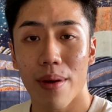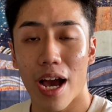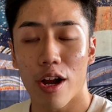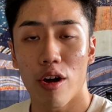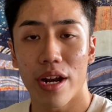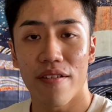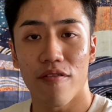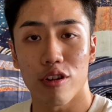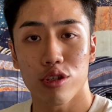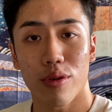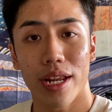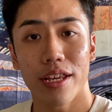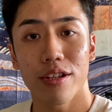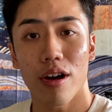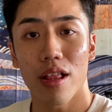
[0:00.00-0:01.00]
I got it for
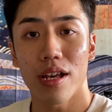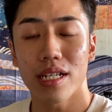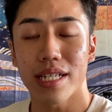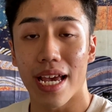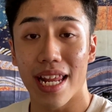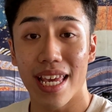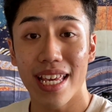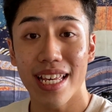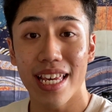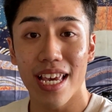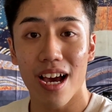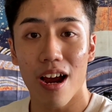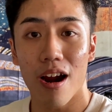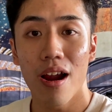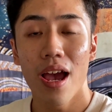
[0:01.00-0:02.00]
$20 at
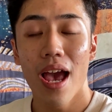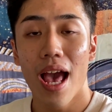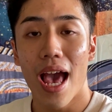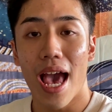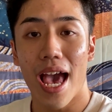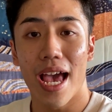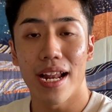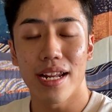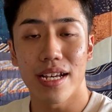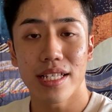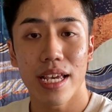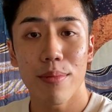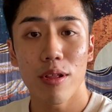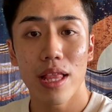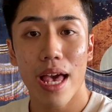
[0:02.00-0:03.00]
IKEA, and a
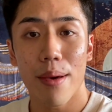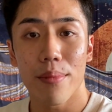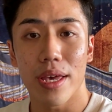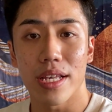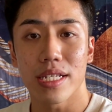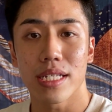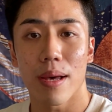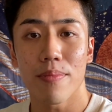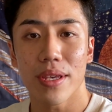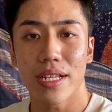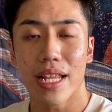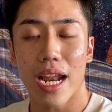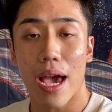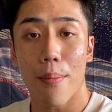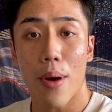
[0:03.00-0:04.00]
table lamp is something
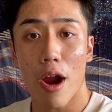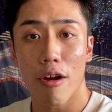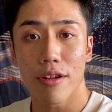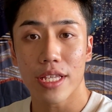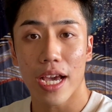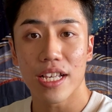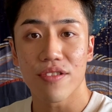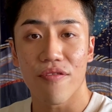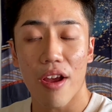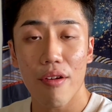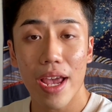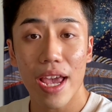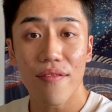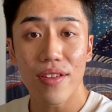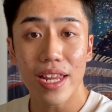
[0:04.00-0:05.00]
that I prioritize very
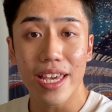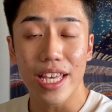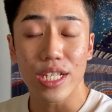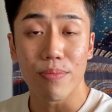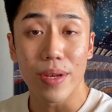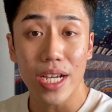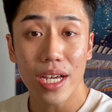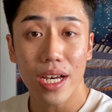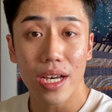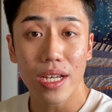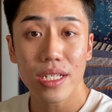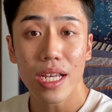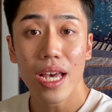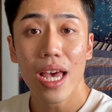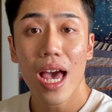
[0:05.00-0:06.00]
heavily is
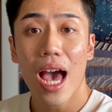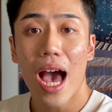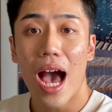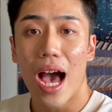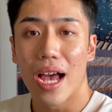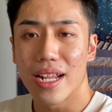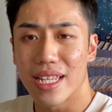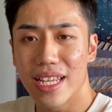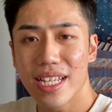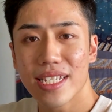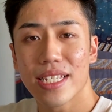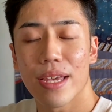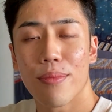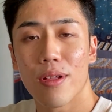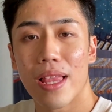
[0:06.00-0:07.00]
because this
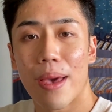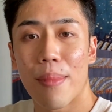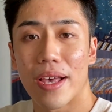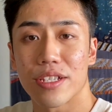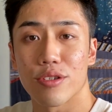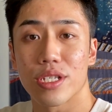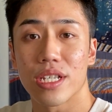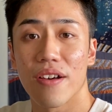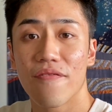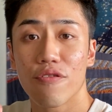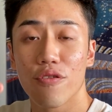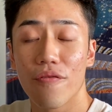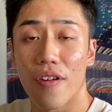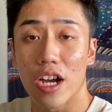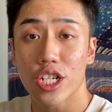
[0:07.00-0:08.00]
table lamp has to serve
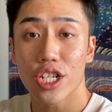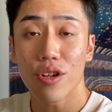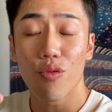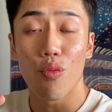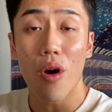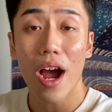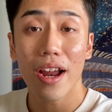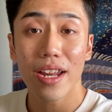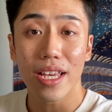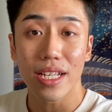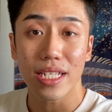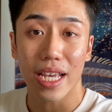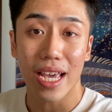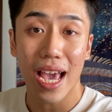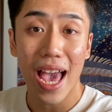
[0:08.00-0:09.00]
2 functions. One
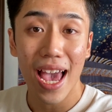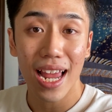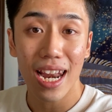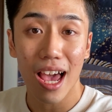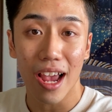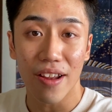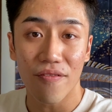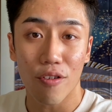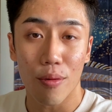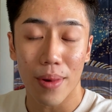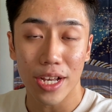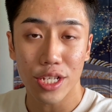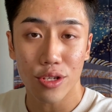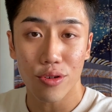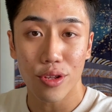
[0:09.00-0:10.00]
is a hair light for my
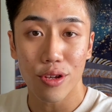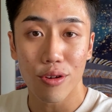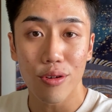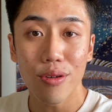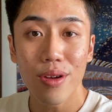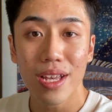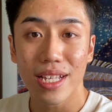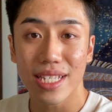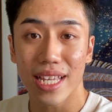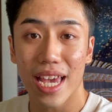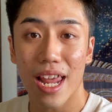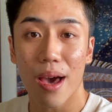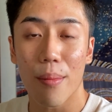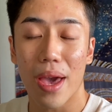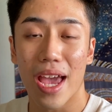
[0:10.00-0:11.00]
studio
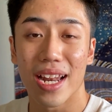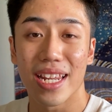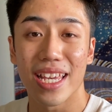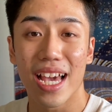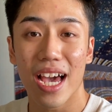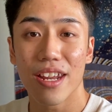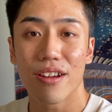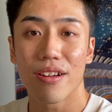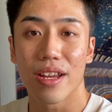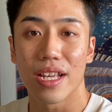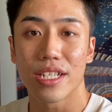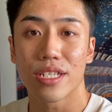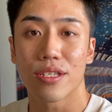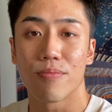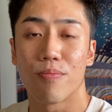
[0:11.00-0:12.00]
setup, and the other
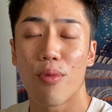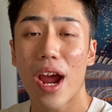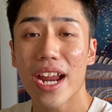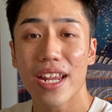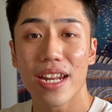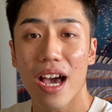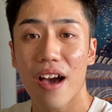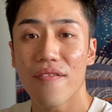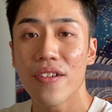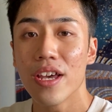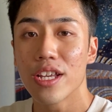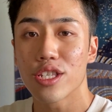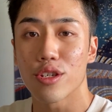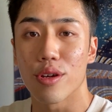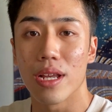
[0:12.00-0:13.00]
is bright enough
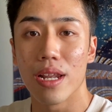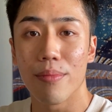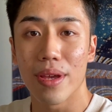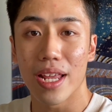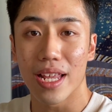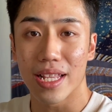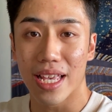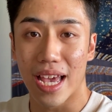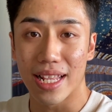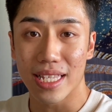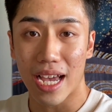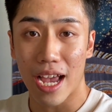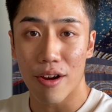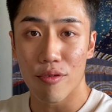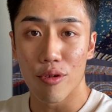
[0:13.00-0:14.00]
to illuminate the
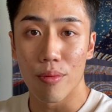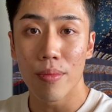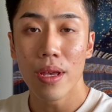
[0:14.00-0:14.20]
entire room.